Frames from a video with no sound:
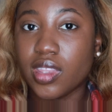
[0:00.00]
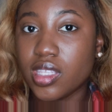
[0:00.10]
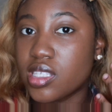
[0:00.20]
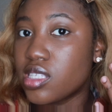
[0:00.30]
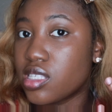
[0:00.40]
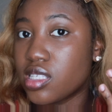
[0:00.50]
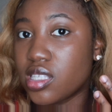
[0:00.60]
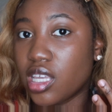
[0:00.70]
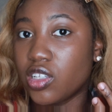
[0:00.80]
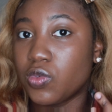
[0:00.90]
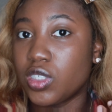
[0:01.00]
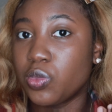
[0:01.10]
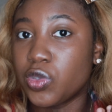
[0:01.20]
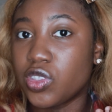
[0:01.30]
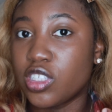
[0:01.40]
This is the side with the
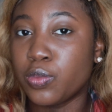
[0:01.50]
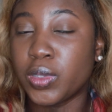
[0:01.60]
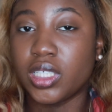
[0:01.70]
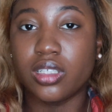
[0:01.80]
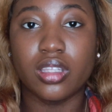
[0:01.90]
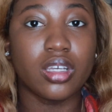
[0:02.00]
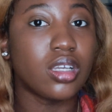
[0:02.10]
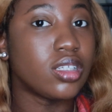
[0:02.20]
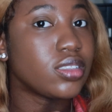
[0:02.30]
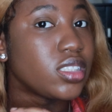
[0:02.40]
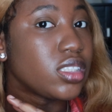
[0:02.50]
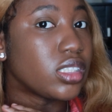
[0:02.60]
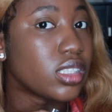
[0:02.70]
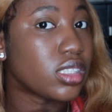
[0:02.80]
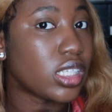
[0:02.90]
beauty blender and this
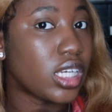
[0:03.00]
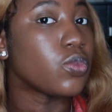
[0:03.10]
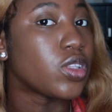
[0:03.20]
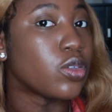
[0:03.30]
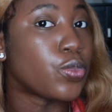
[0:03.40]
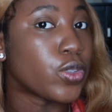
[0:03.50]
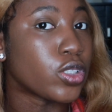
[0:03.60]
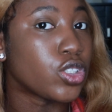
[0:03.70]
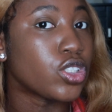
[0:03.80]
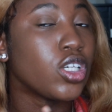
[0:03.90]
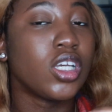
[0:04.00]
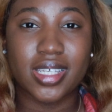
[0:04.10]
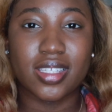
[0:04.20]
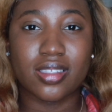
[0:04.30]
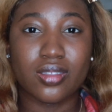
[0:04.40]
is the side with the brush.
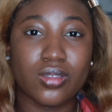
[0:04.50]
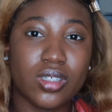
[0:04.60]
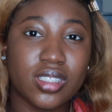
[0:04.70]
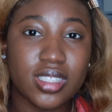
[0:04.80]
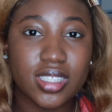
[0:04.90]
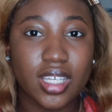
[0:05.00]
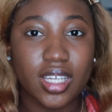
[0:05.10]
It's not